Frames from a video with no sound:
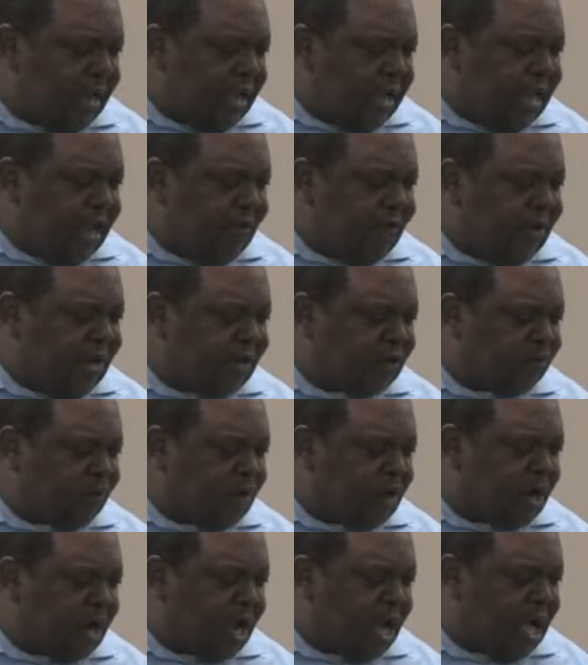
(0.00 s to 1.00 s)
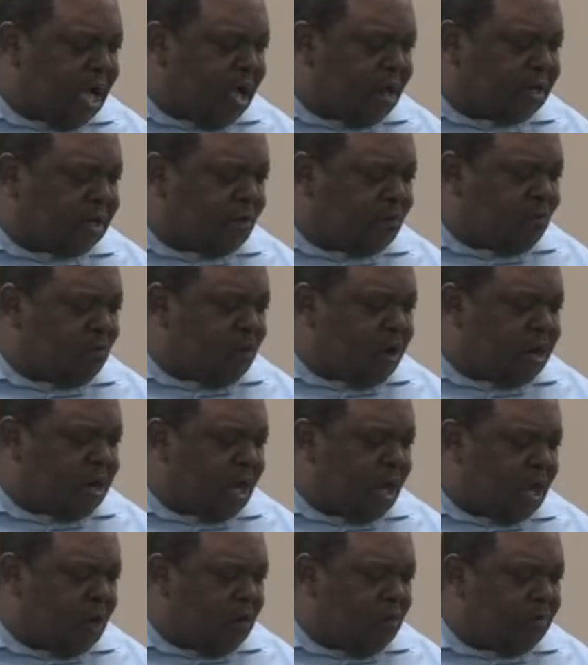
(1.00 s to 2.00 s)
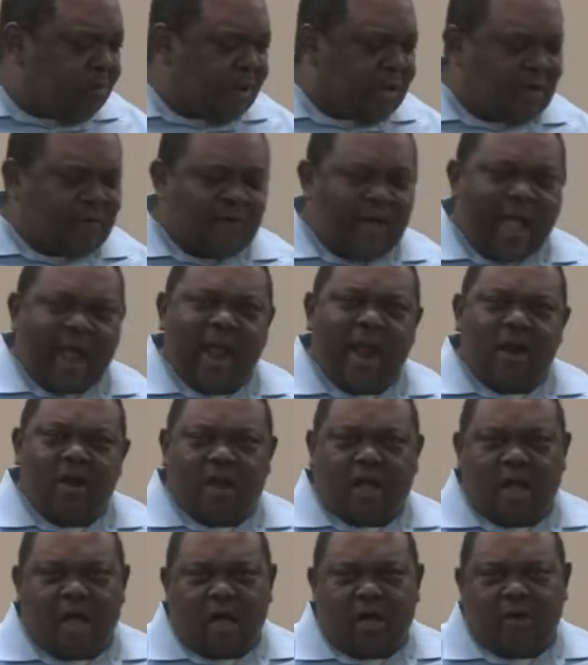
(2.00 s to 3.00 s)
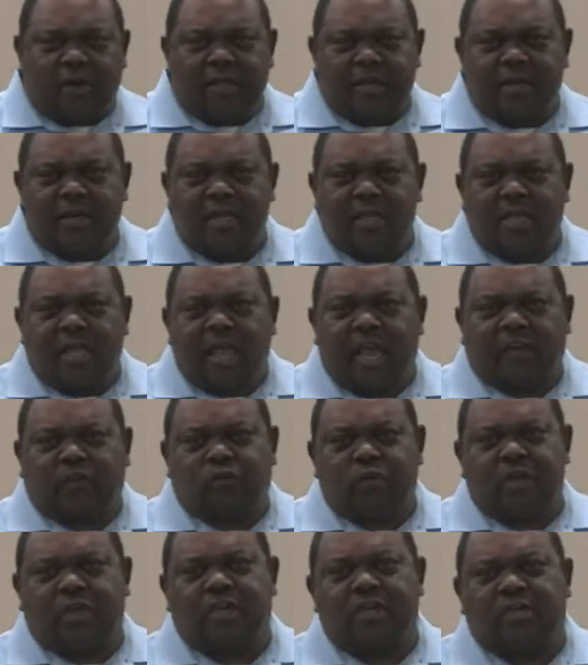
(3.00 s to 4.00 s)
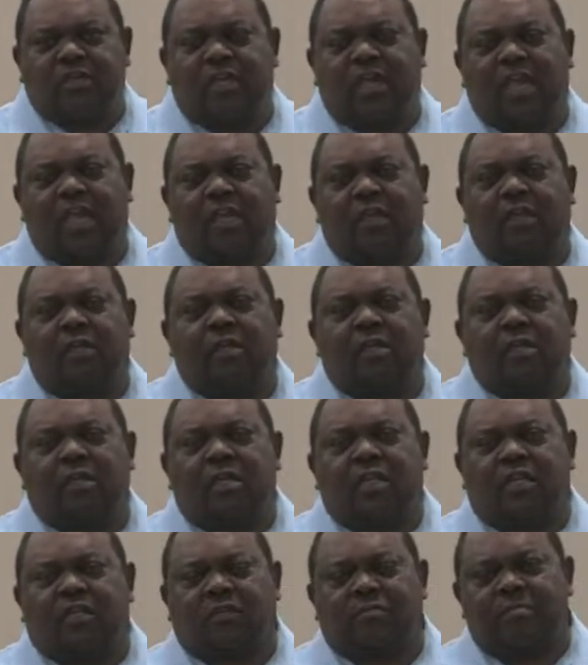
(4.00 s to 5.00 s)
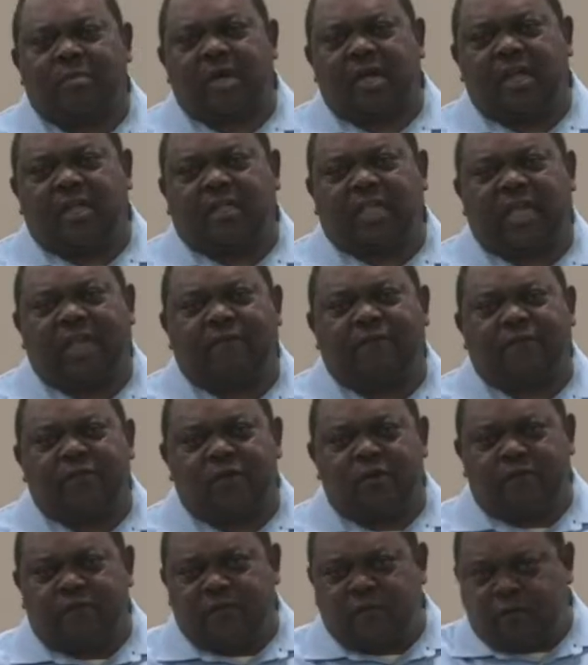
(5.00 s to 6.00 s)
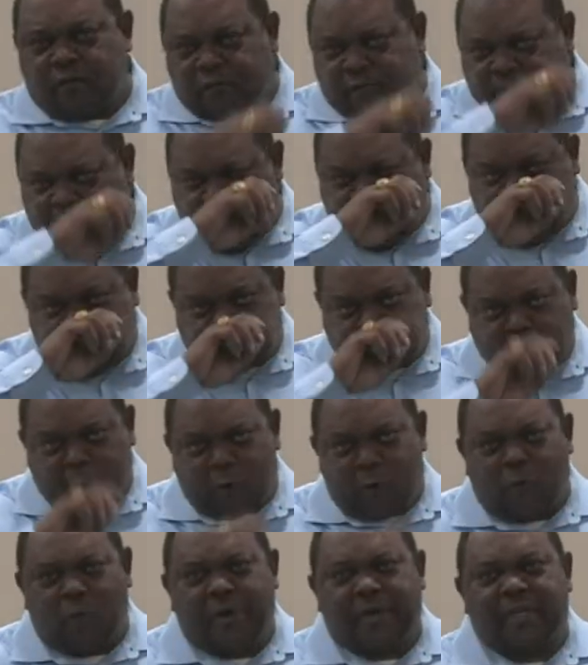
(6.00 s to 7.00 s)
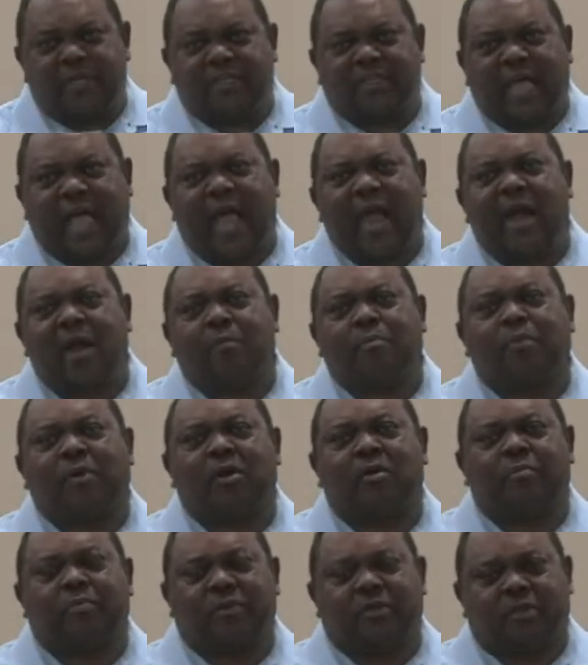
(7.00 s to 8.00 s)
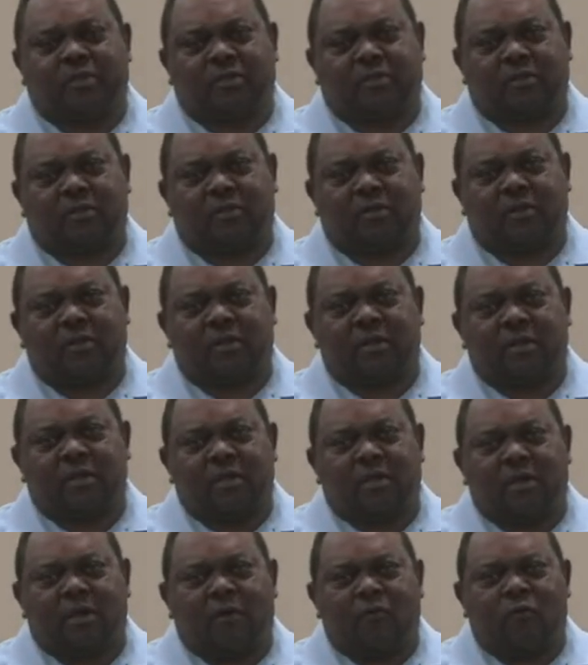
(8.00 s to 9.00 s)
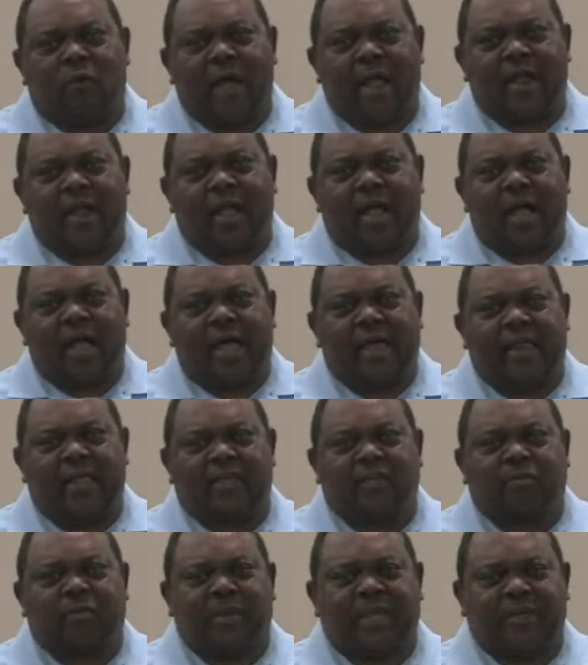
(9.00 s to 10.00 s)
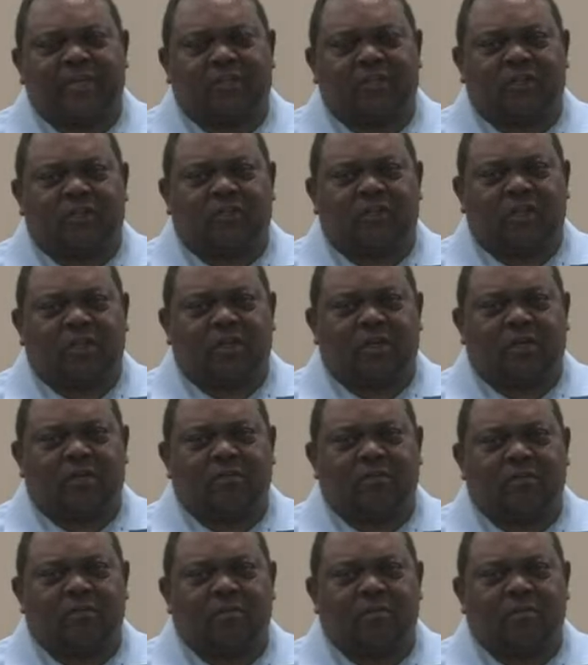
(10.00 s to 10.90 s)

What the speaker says: Even as we're called in one hope of our calling, as we continue this month at Full View to focus on what is our purpose of why God has placed us here.